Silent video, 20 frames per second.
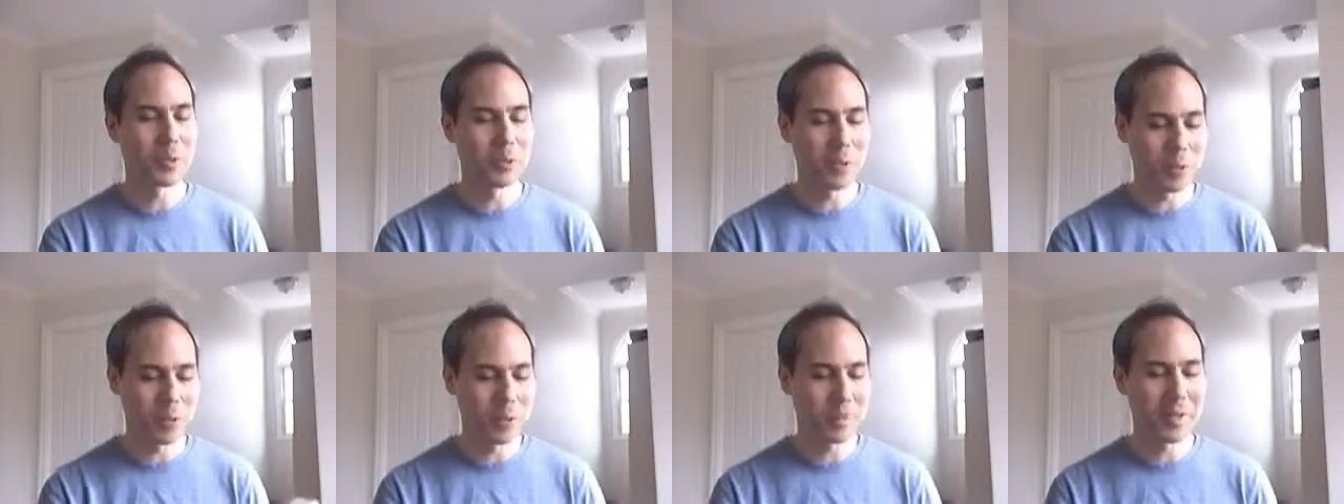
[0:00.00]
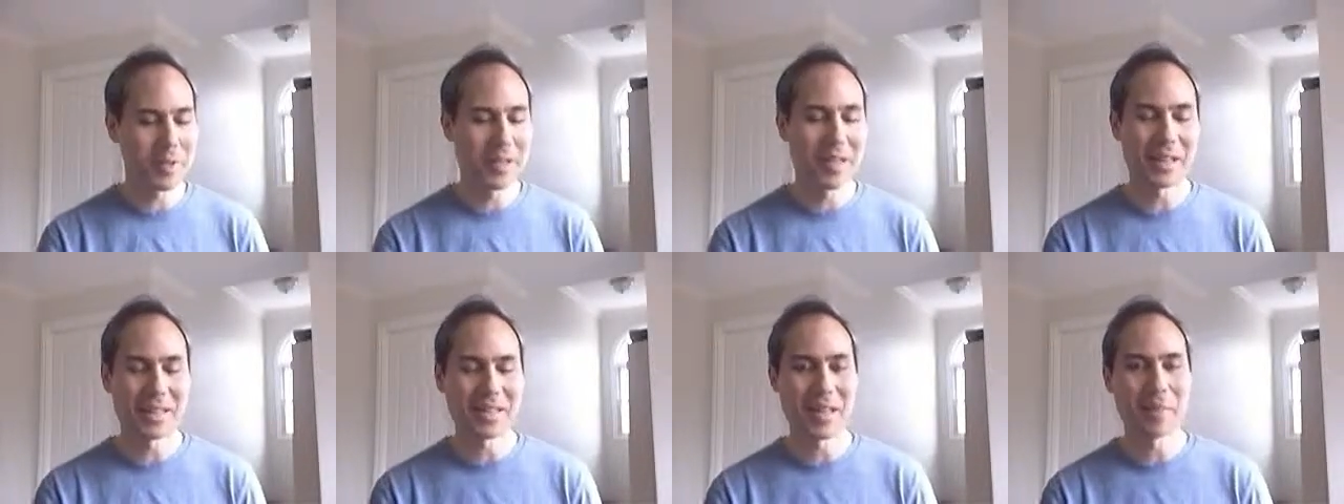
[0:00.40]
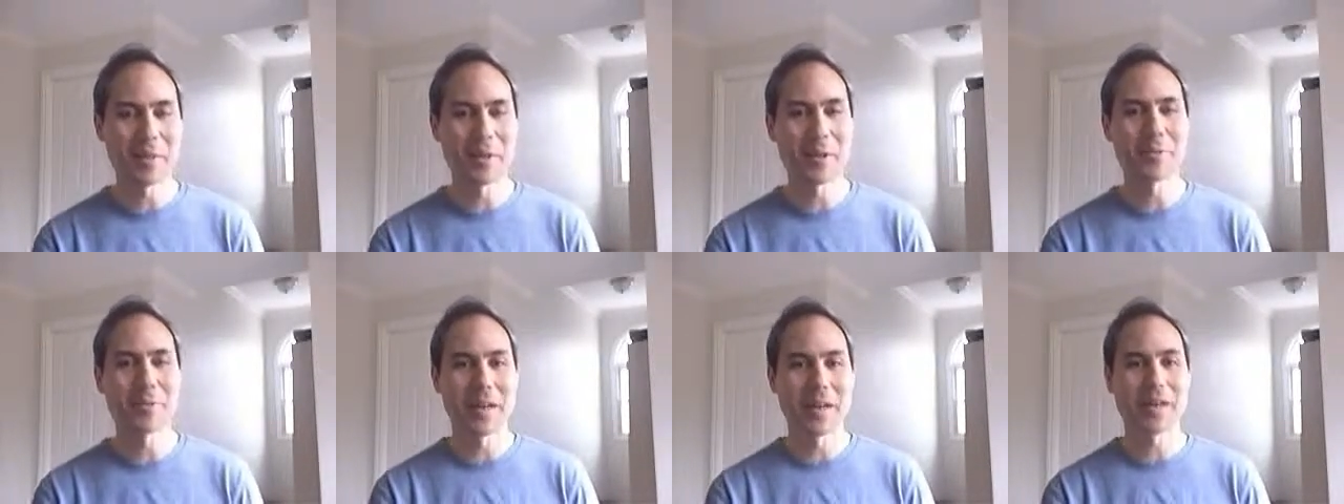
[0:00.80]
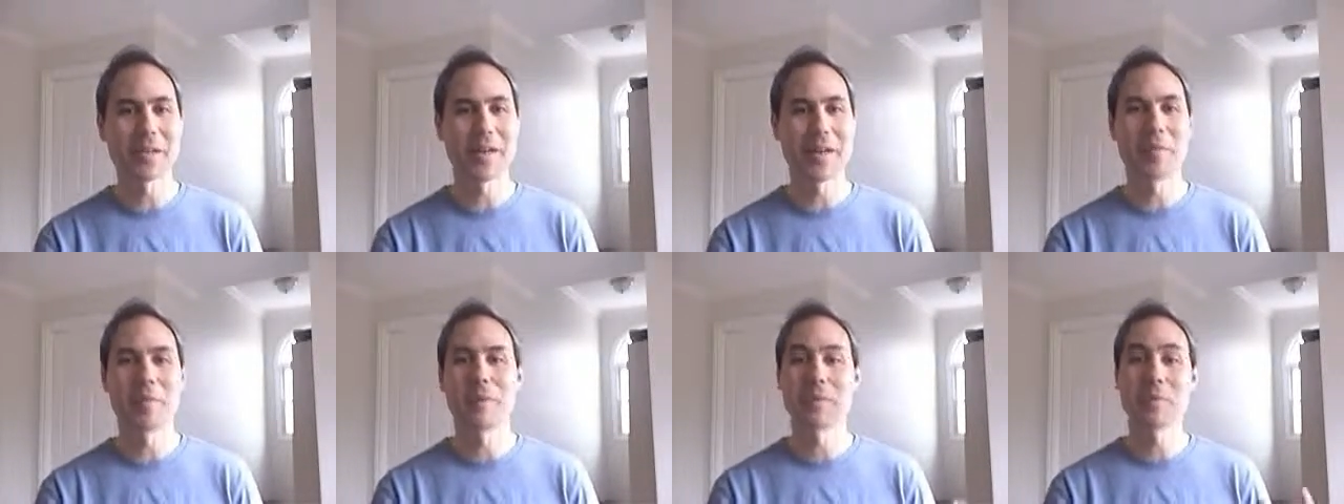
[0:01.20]
so I won't spend a lot of time here right
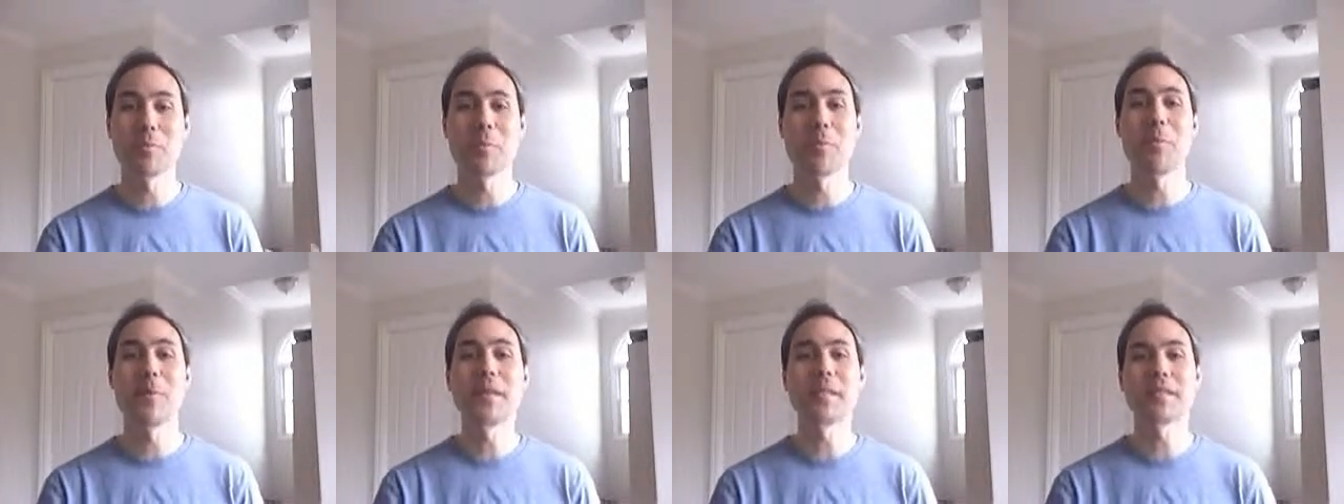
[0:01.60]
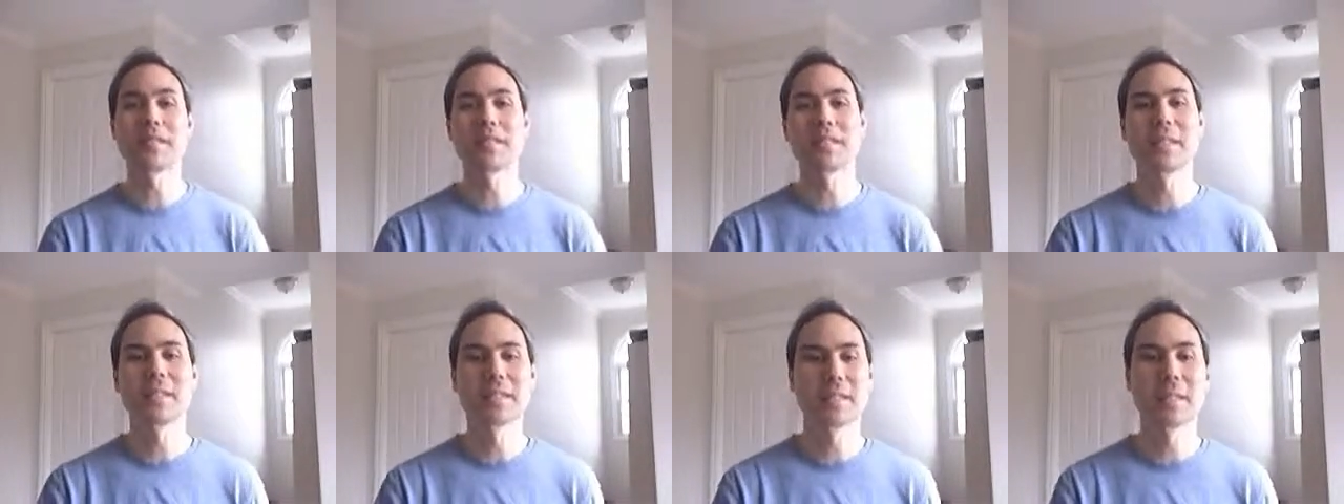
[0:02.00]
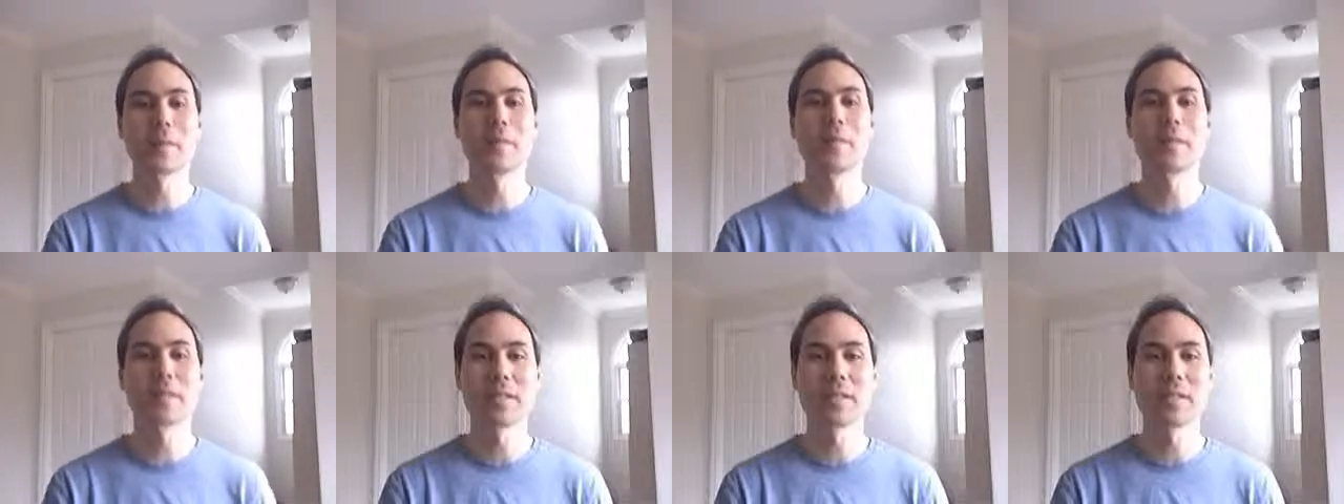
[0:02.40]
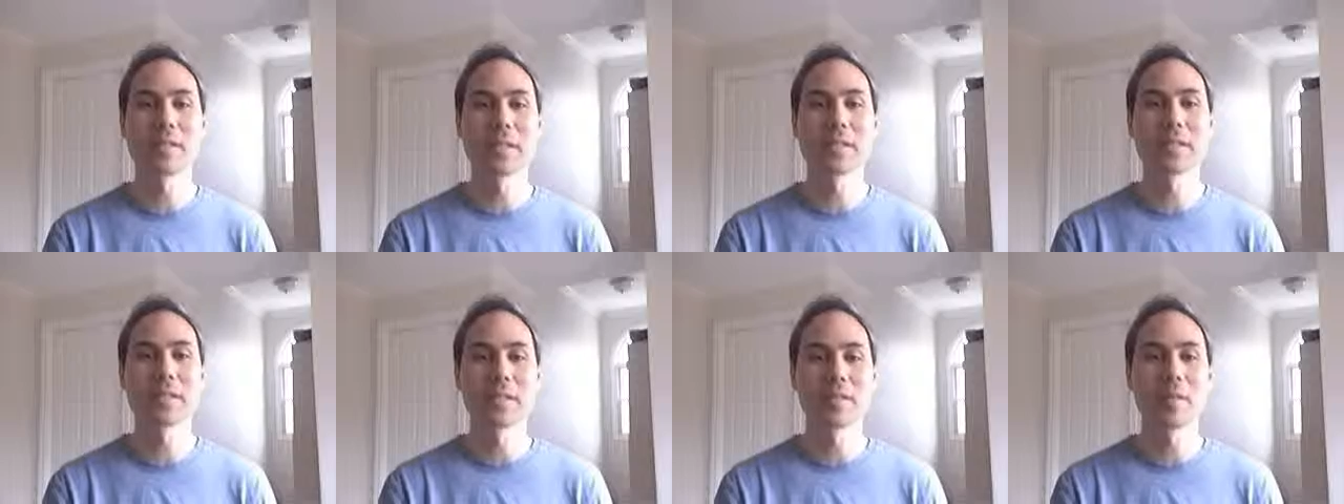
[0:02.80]
now, but some amazing studies that even
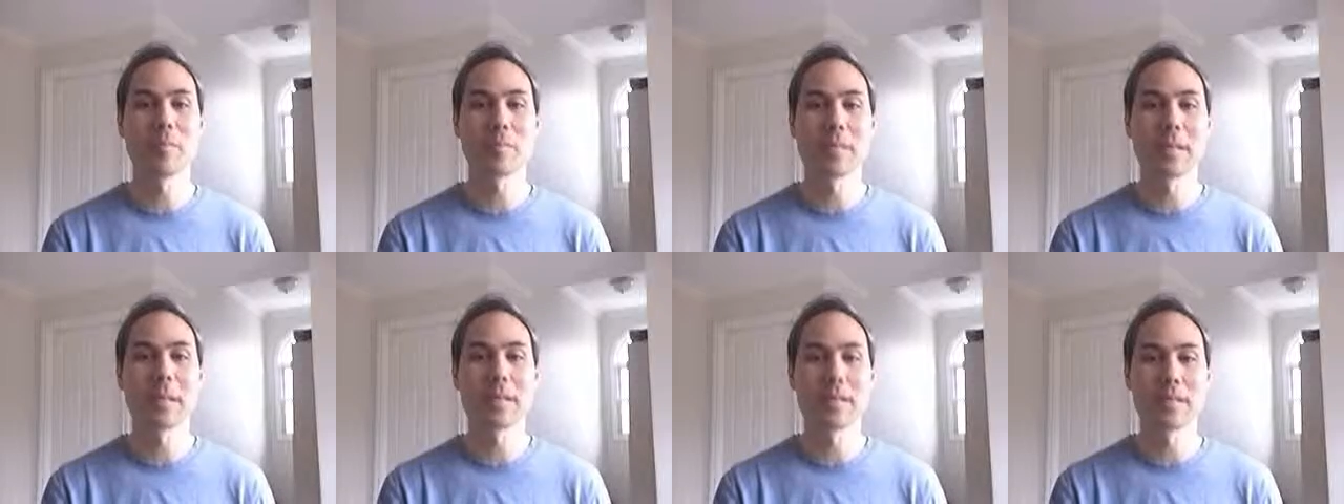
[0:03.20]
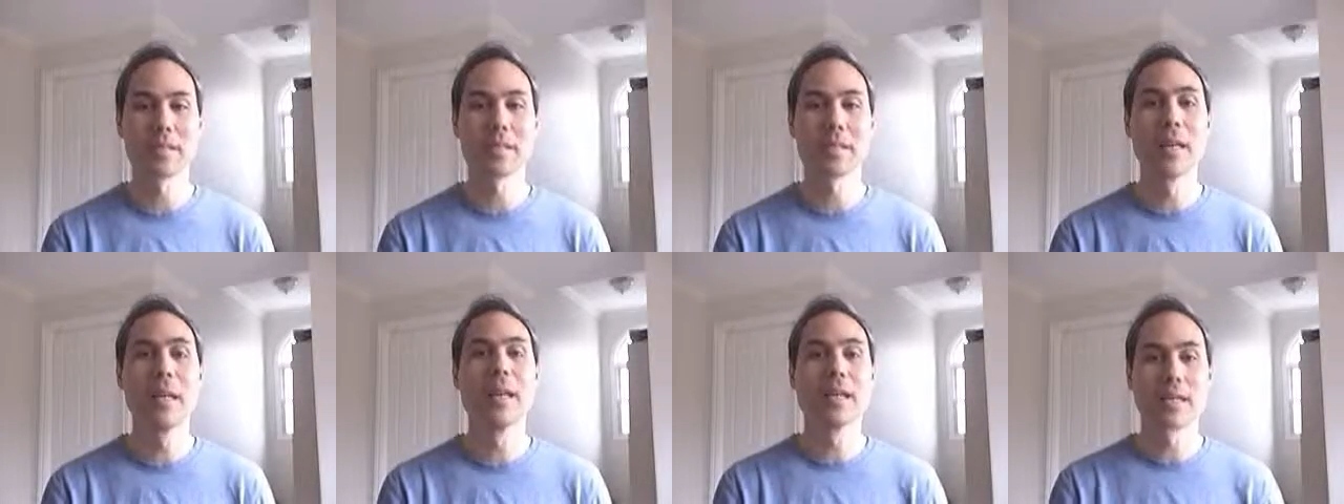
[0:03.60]
suggest in some cases